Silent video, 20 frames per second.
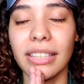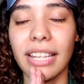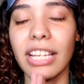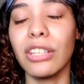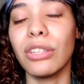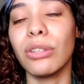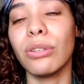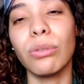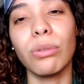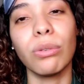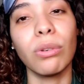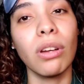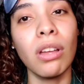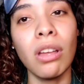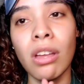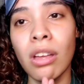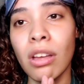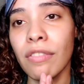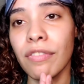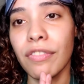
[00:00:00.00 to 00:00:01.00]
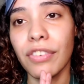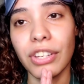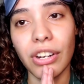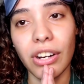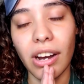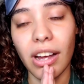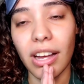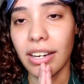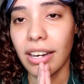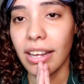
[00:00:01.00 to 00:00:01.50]
Thank you for
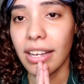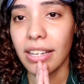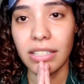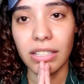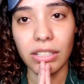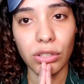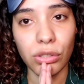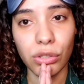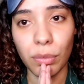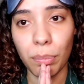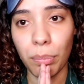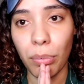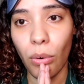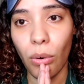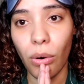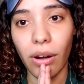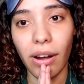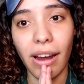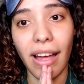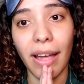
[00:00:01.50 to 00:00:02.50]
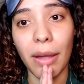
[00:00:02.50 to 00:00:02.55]
your unending support.